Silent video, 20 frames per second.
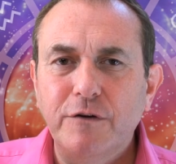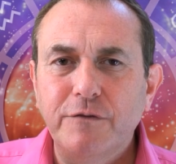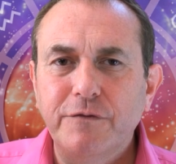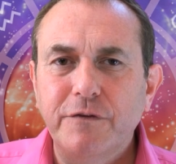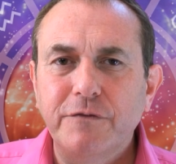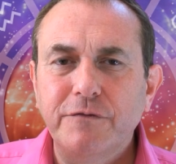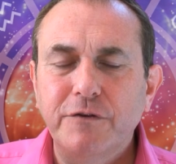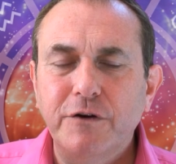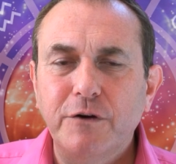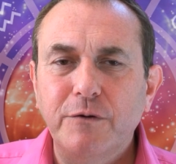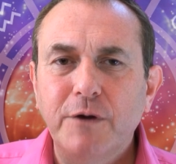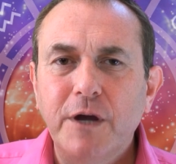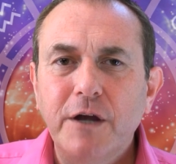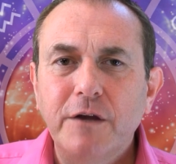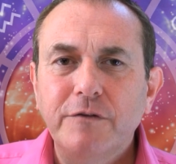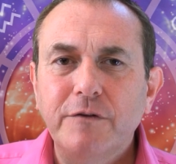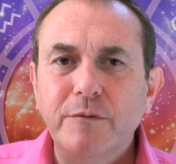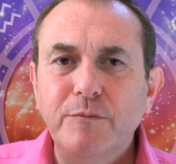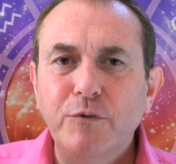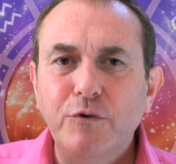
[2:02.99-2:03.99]
off of you,
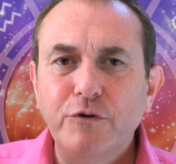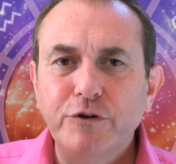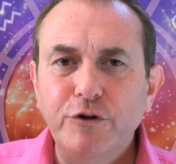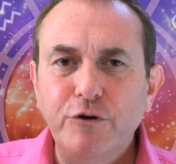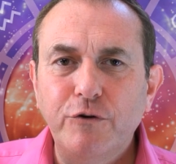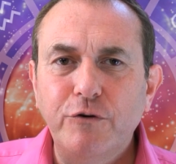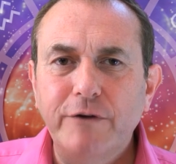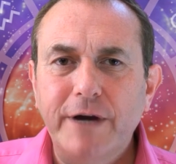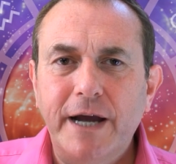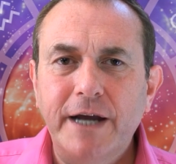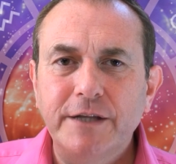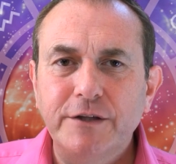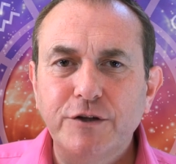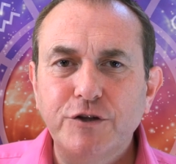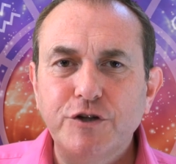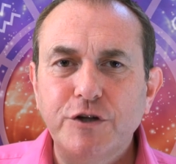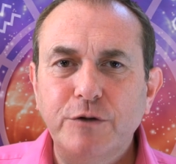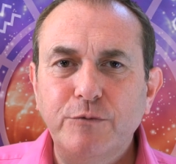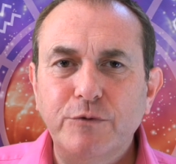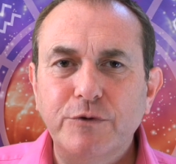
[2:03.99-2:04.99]
the more your
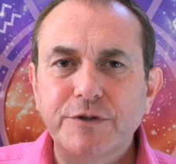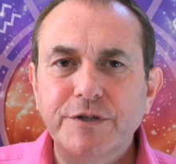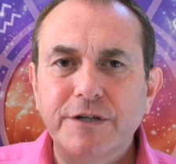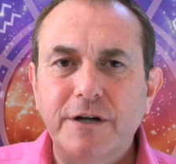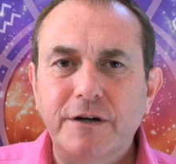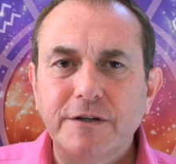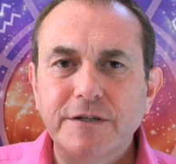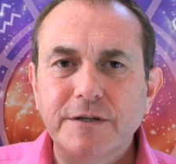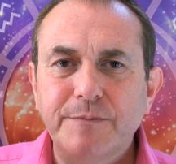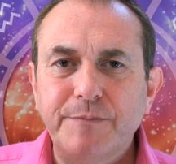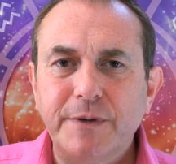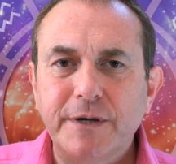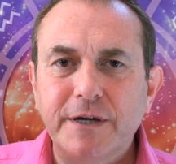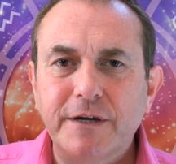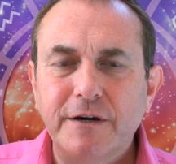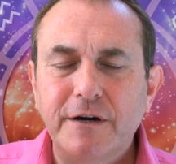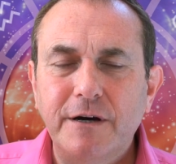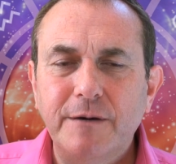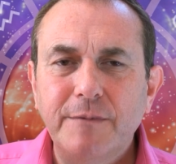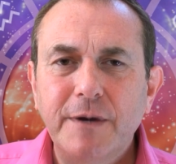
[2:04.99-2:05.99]
energy will start to
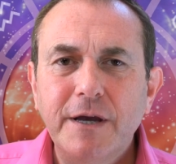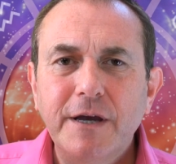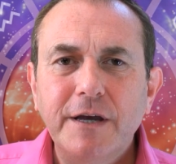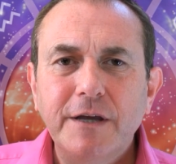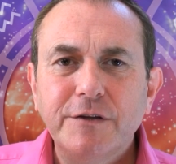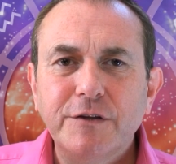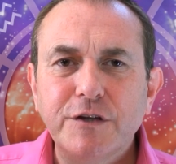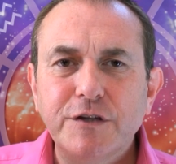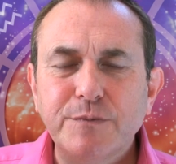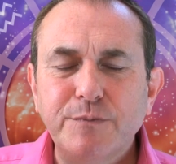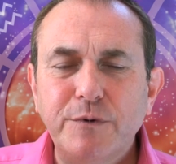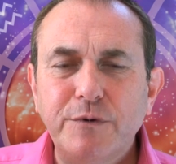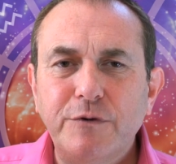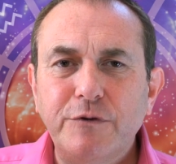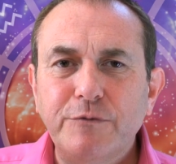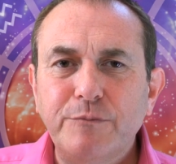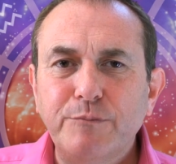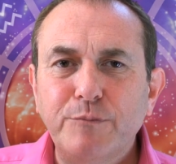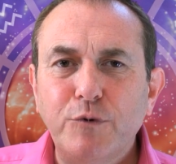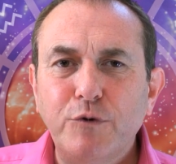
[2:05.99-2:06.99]
pick up, the
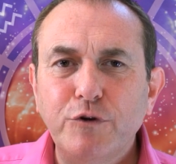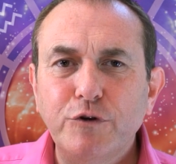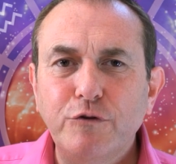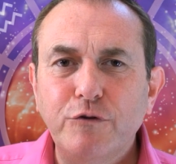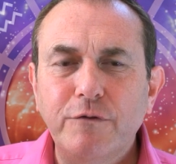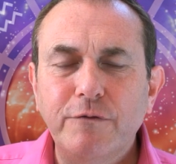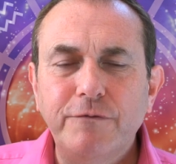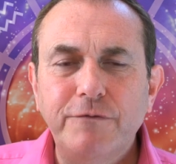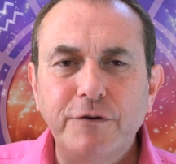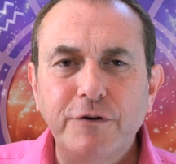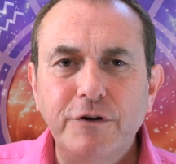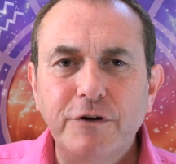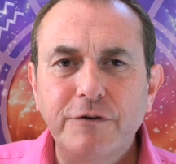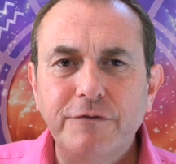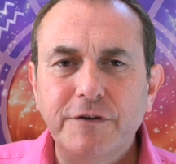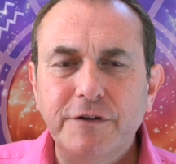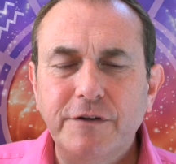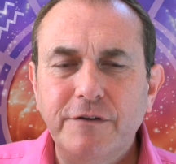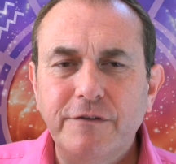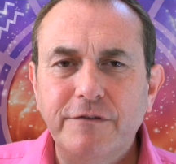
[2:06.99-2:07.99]
more your
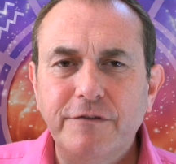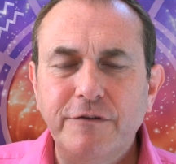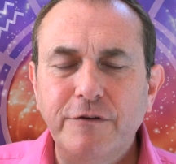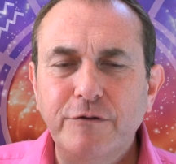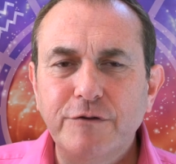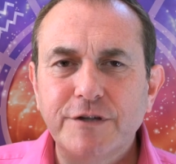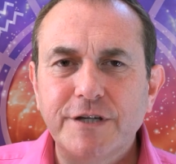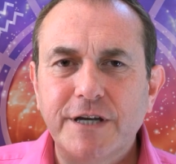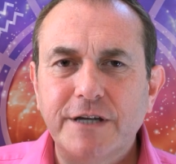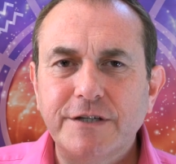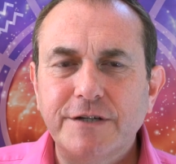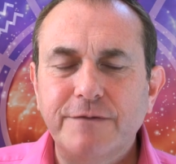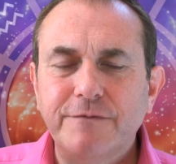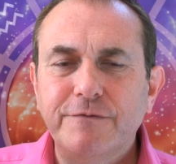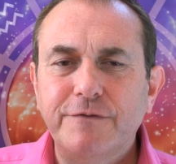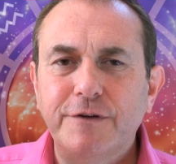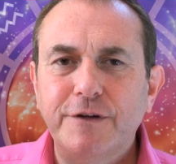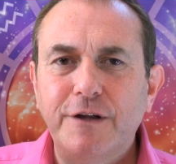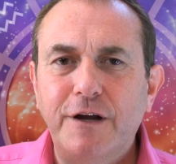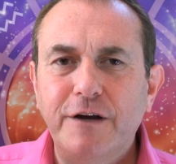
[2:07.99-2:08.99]
verve and enthusiasm
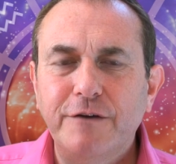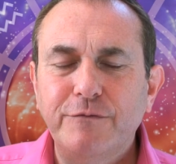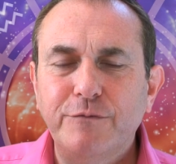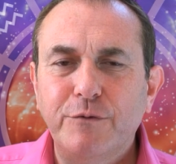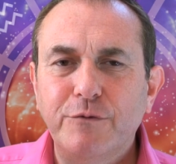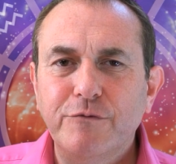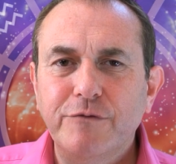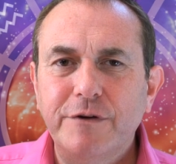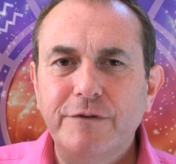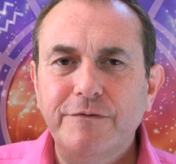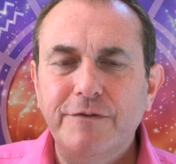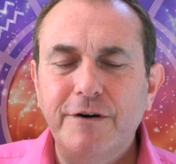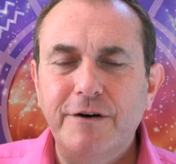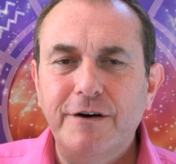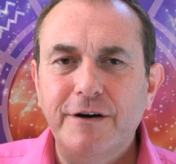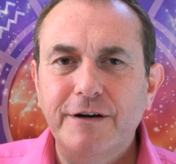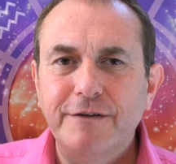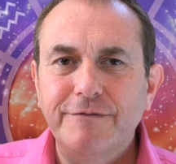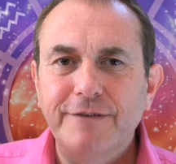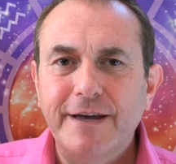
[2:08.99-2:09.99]
for life will
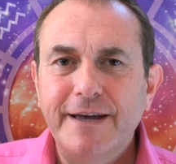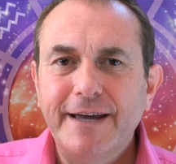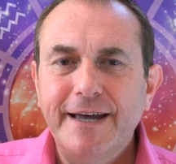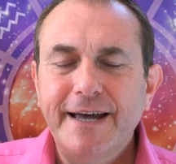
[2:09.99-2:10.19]
revive.